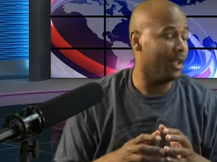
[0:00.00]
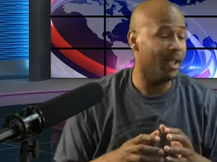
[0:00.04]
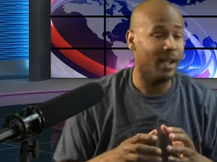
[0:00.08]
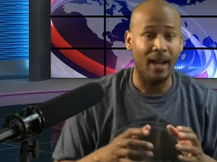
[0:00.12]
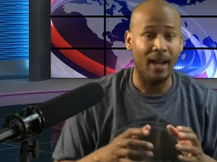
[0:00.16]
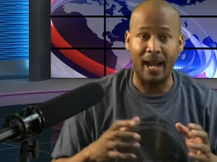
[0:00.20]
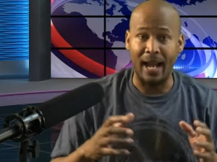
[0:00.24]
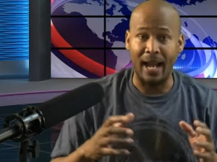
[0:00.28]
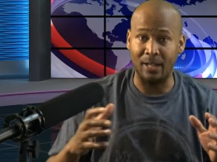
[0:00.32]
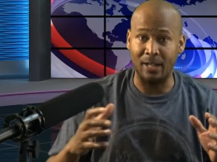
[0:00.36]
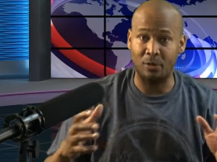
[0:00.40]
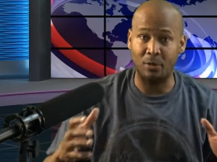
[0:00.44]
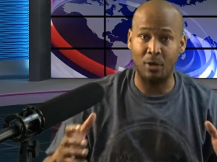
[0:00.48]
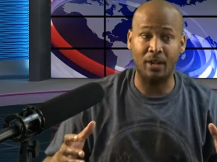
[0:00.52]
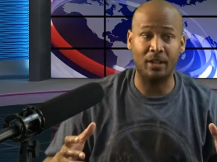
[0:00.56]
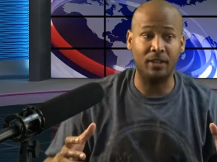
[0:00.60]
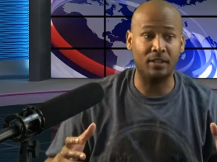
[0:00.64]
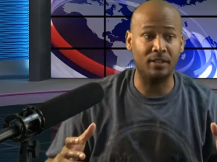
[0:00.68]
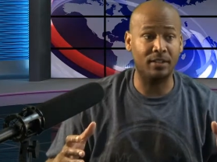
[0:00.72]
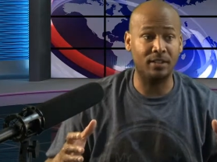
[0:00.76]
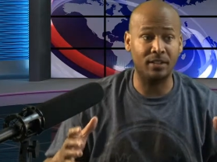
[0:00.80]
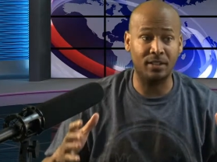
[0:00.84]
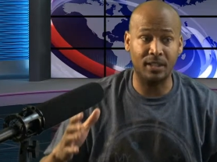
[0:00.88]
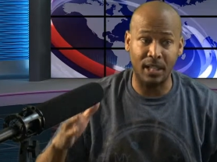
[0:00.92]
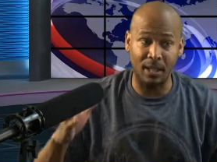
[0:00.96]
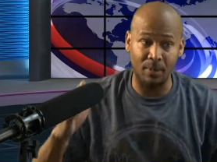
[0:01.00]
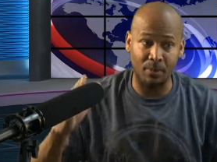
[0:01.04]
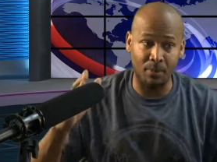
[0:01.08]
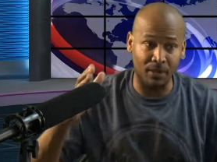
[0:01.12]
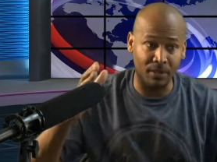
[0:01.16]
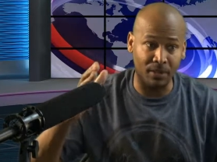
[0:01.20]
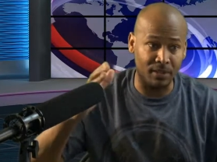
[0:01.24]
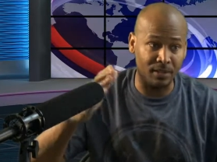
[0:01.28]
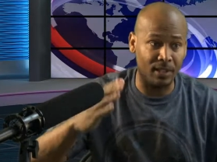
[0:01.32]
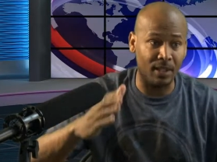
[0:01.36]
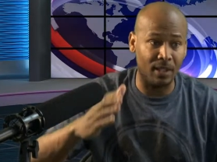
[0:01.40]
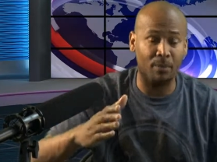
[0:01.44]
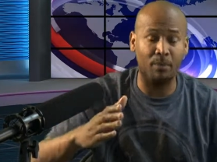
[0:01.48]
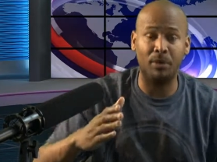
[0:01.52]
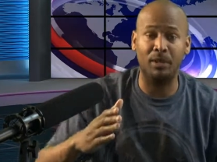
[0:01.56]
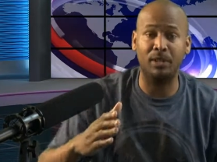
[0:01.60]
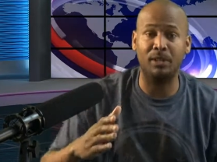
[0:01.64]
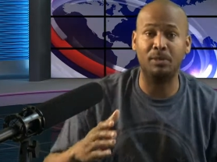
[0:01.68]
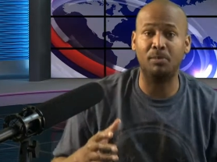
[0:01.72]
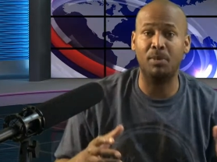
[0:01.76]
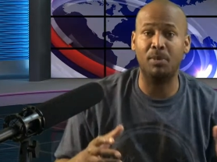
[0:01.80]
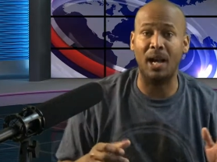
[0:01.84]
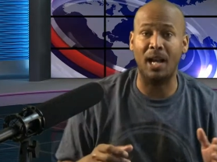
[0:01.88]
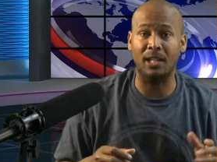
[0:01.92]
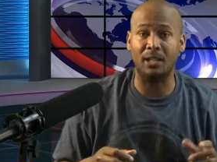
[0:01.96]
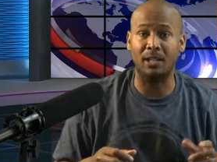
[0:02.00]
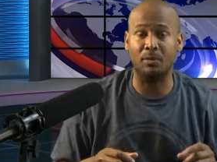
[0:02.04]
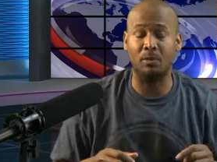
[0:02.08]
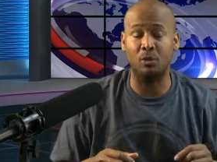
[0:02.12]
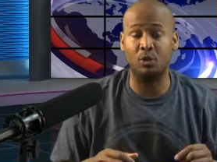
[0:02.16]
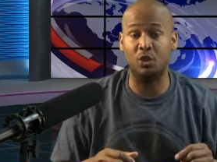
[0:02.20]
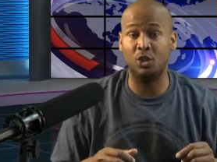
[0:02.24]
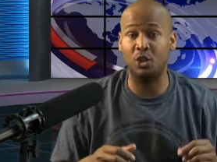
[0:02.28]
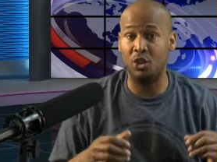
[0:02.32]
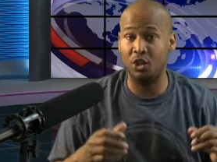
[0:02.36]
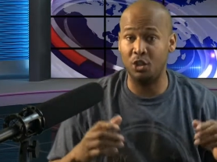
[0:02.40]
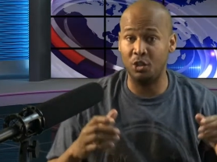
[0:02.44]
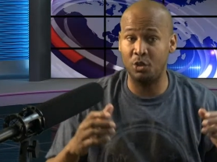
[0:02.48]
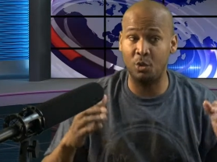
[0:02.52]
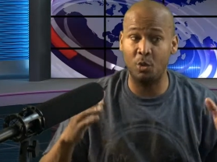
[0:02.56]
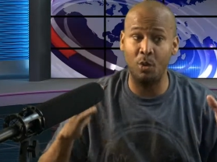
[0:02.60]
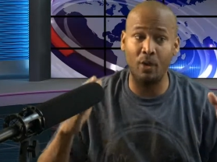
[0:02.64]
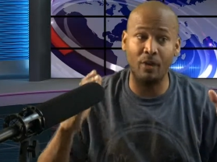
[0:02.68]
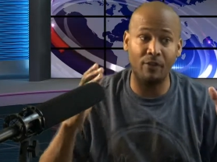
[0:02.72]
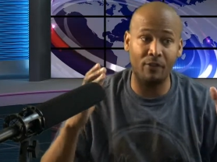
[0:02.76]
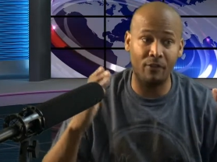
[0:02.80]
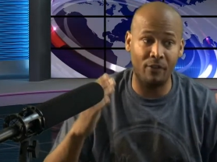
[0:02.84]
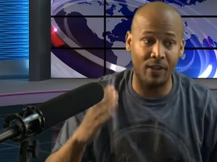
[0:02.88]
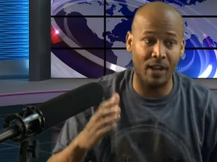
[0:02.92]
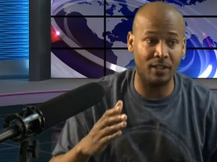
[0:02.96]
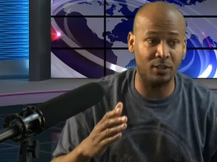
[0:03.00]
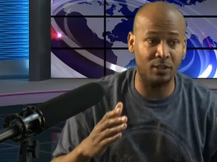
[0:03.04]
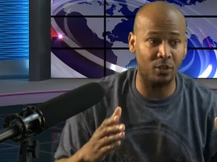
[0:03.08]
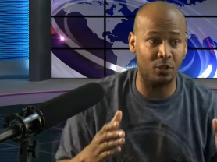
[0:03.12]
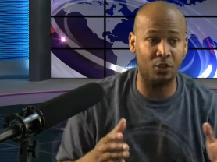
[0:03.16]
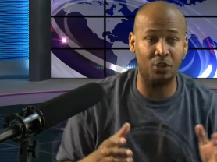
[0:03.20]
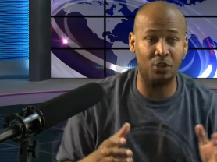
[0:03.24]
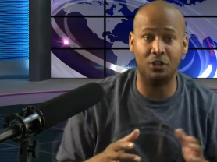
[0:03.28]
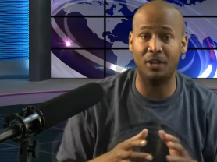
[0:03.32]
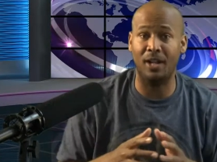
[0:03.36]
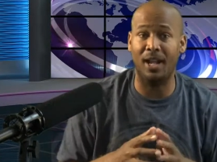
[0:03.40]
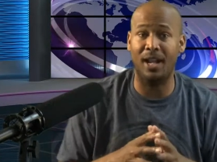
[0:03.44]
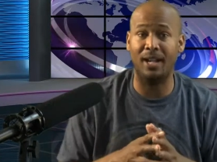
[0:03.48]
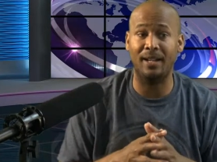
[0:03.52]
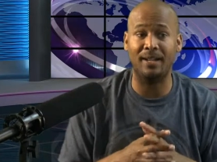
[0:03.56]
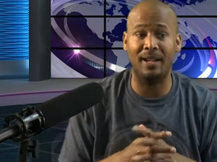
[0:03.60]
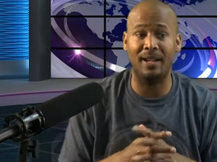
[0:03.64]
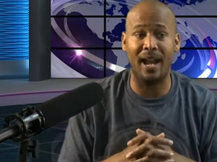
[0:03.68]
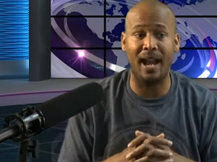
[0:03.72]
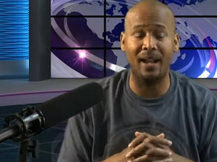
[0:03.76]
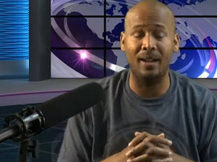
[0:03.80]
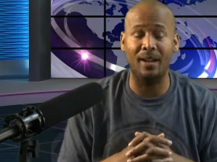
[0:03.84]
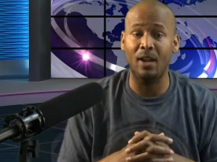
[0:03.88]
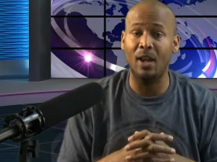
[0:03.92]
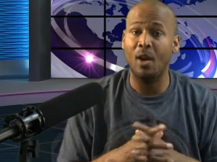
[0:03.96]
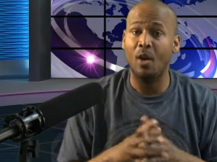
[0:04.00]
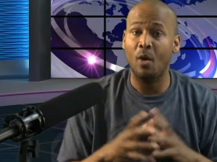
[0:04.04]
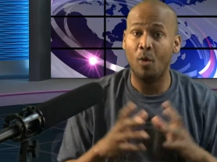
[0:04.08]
I try to keep it as simple as possible. Should you invest or should I not?